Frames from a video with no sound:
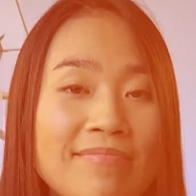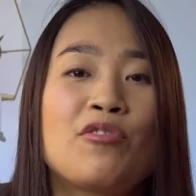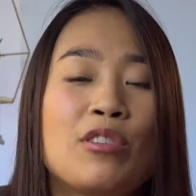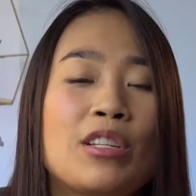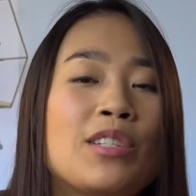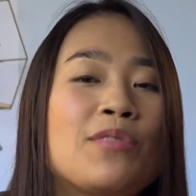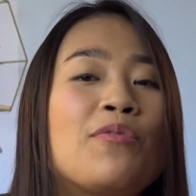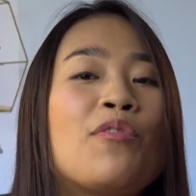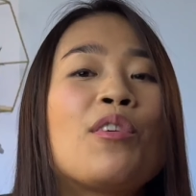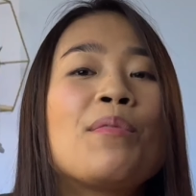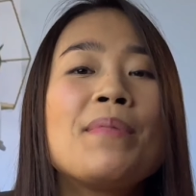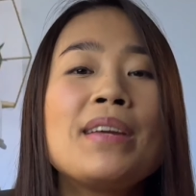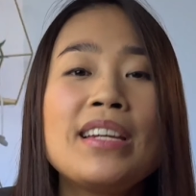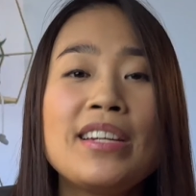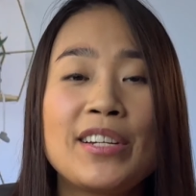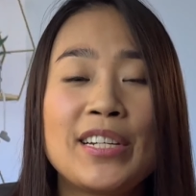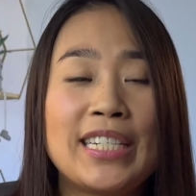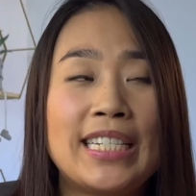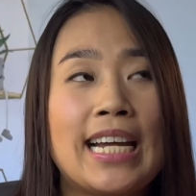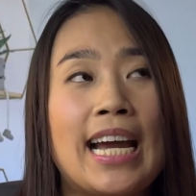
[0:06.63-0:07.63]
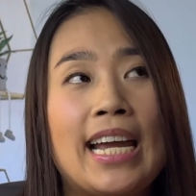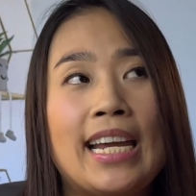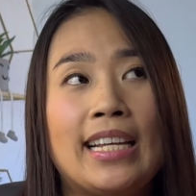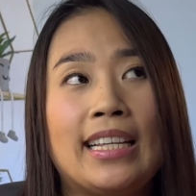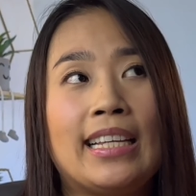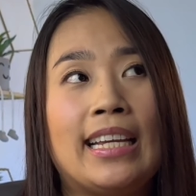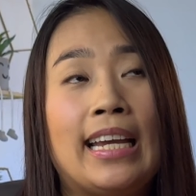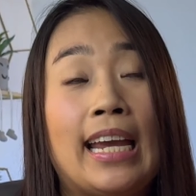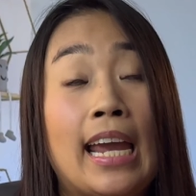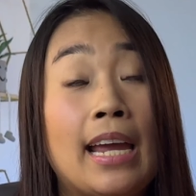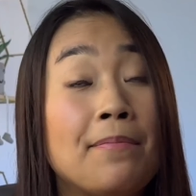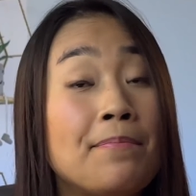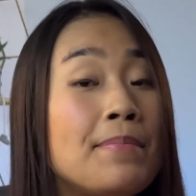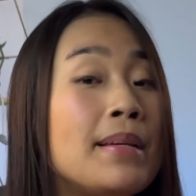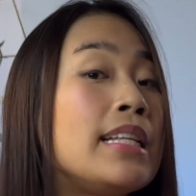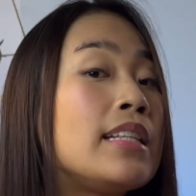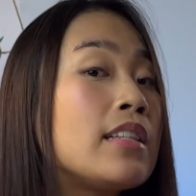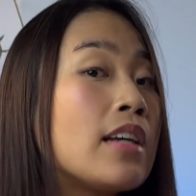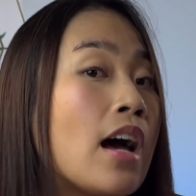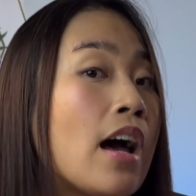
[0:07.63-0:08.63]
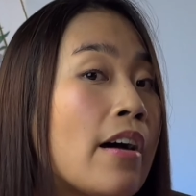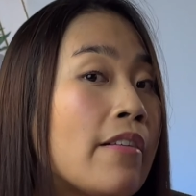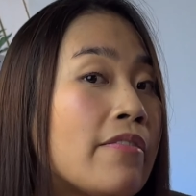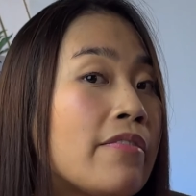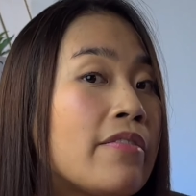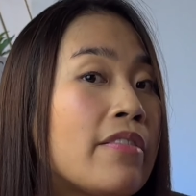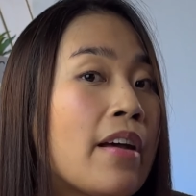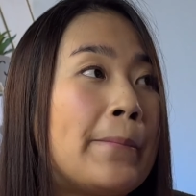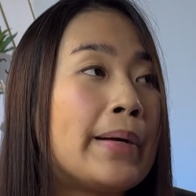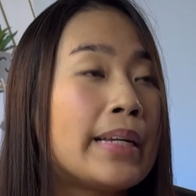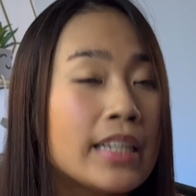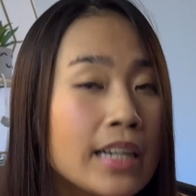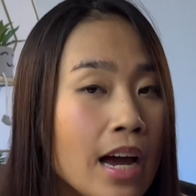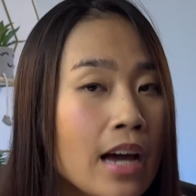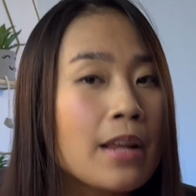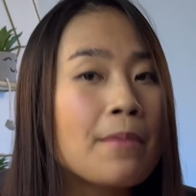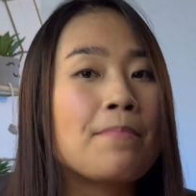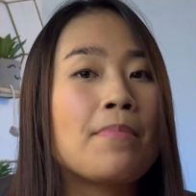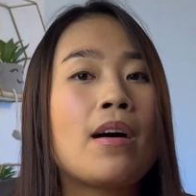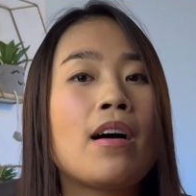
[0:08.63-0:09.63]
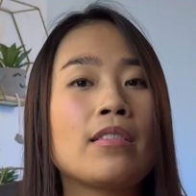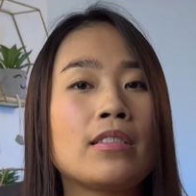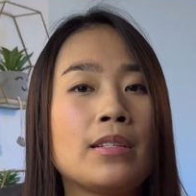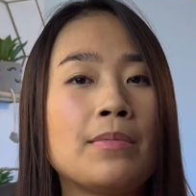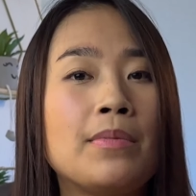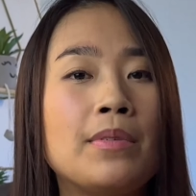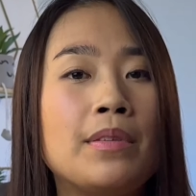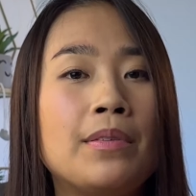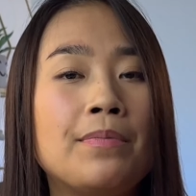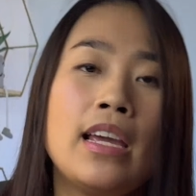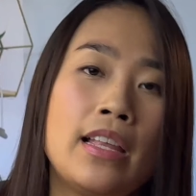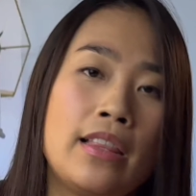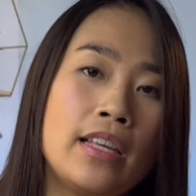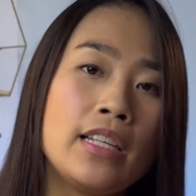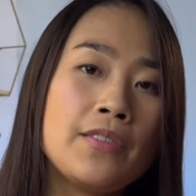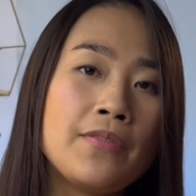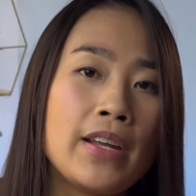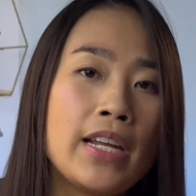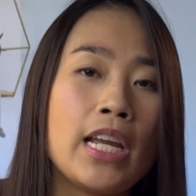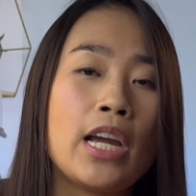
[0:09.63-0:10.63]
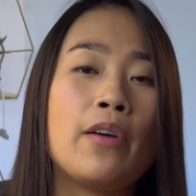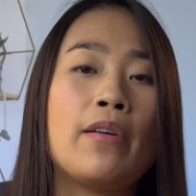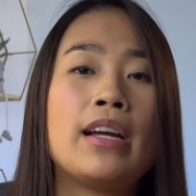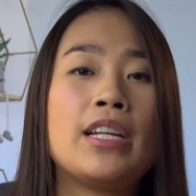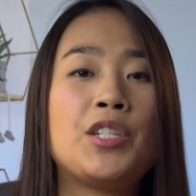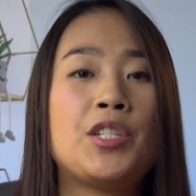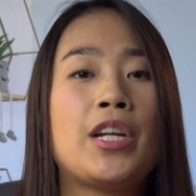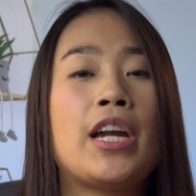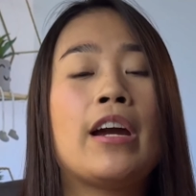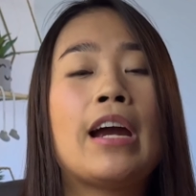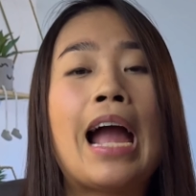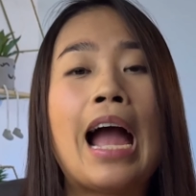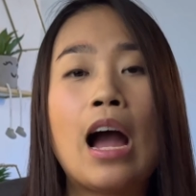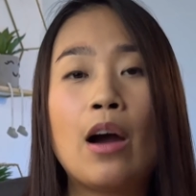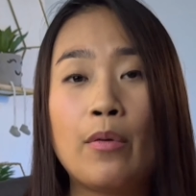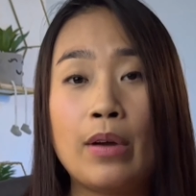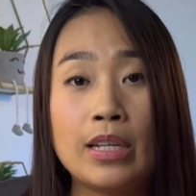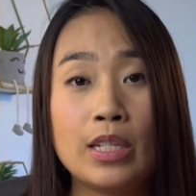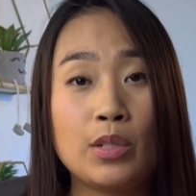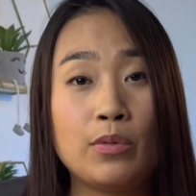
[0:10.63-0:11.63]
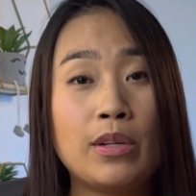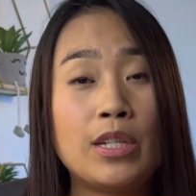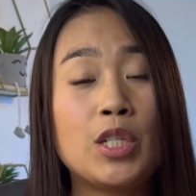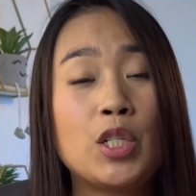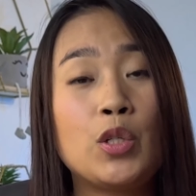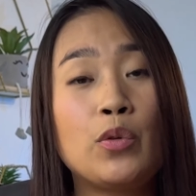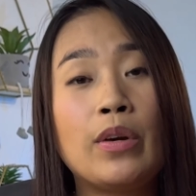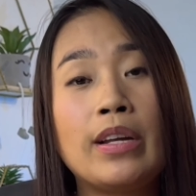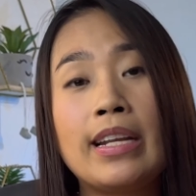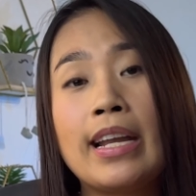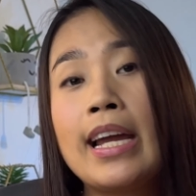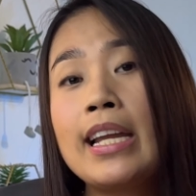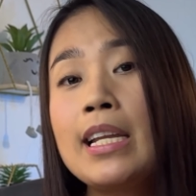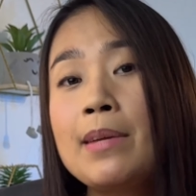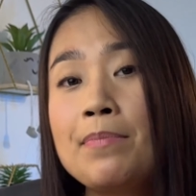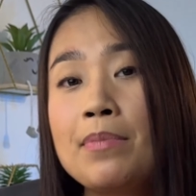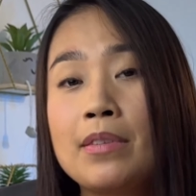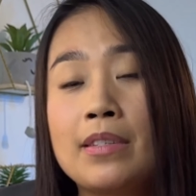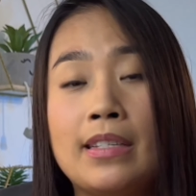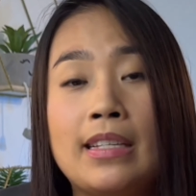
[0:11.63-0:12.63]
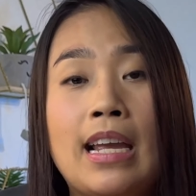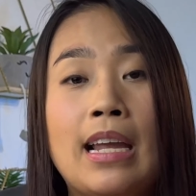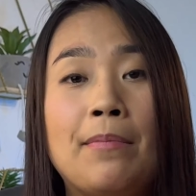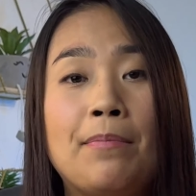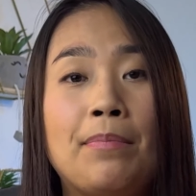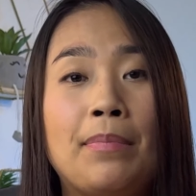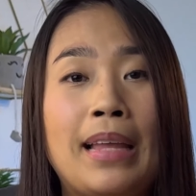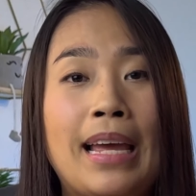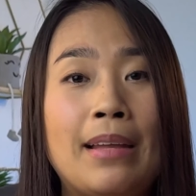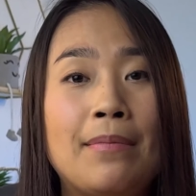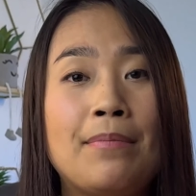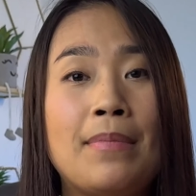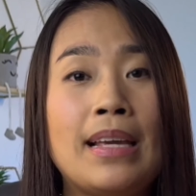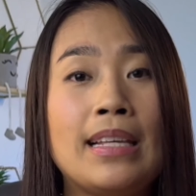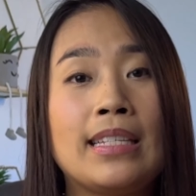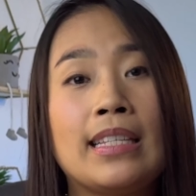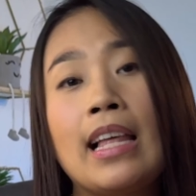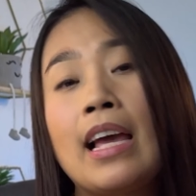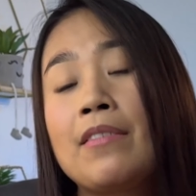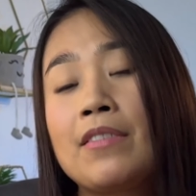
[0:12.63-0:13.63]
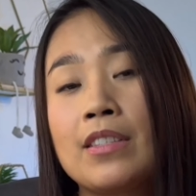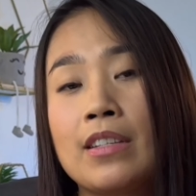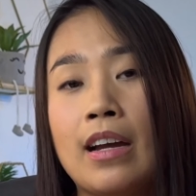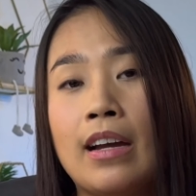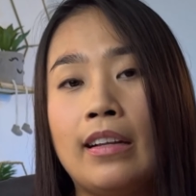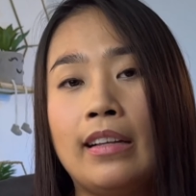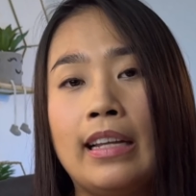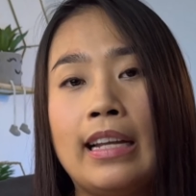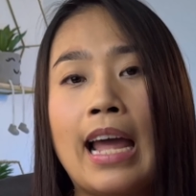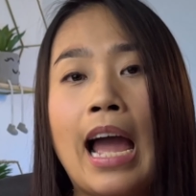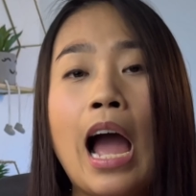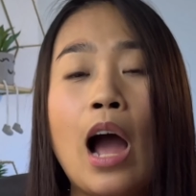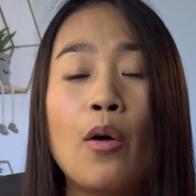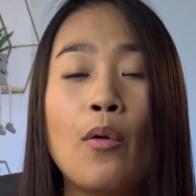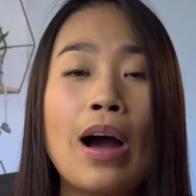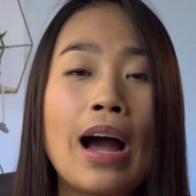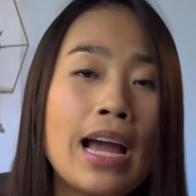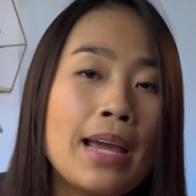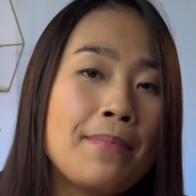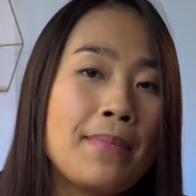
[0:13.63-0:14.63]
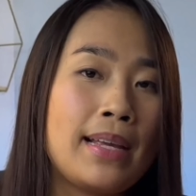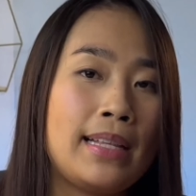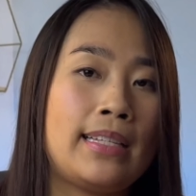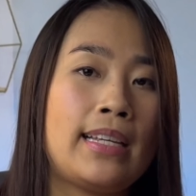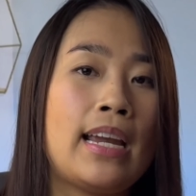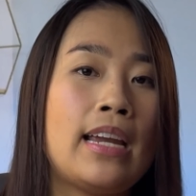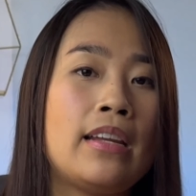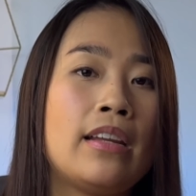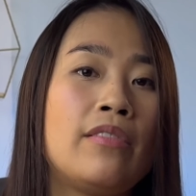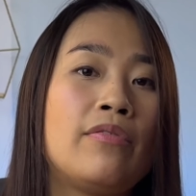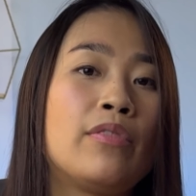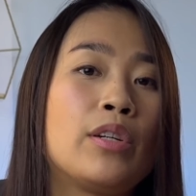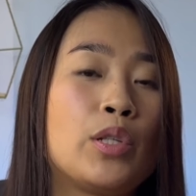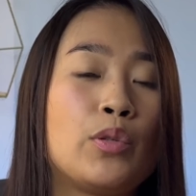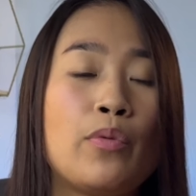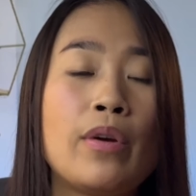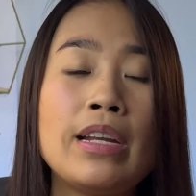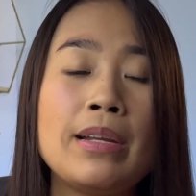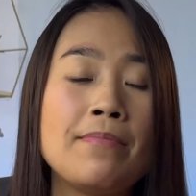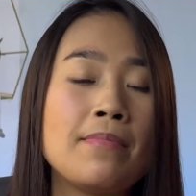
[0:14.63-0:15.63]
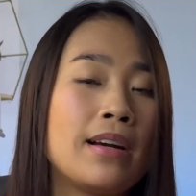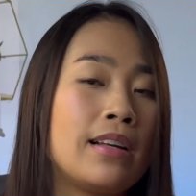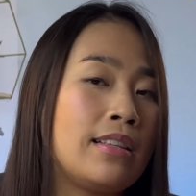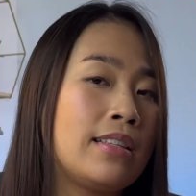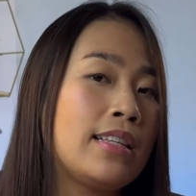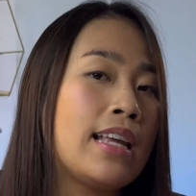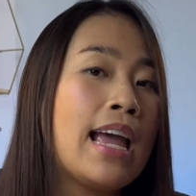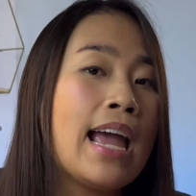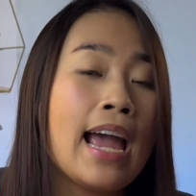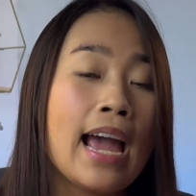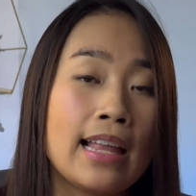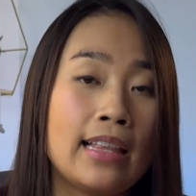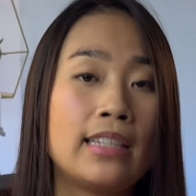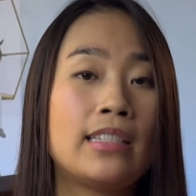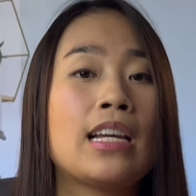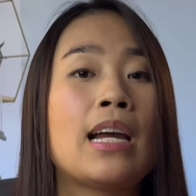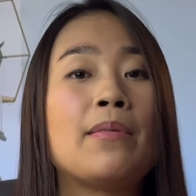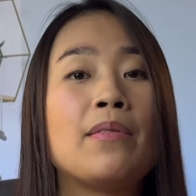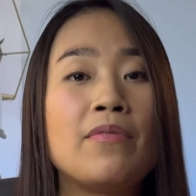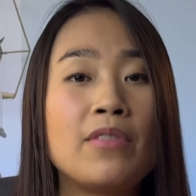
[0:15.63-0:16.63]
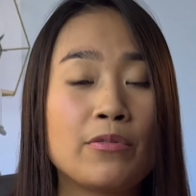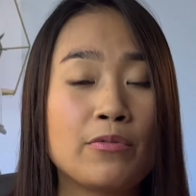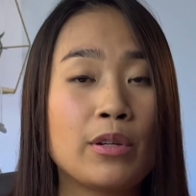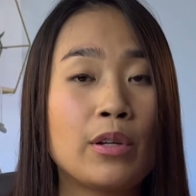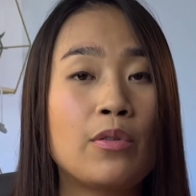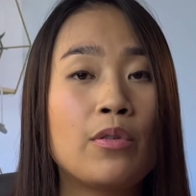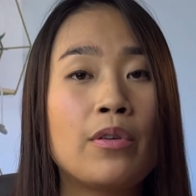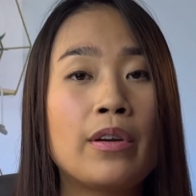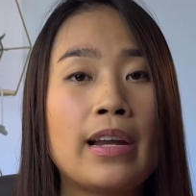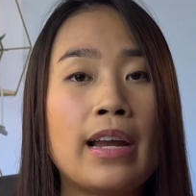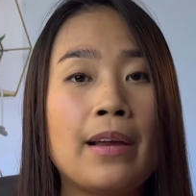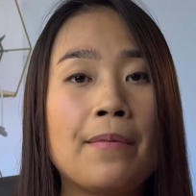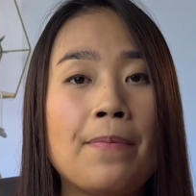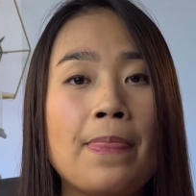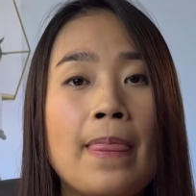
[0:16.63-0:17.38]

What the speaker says: Transforming your diet can be tough, but not impossible. In this video, I share how I switched to a 90% plant-based lifestyle and how I maintained it for 20 months at the time of this recording.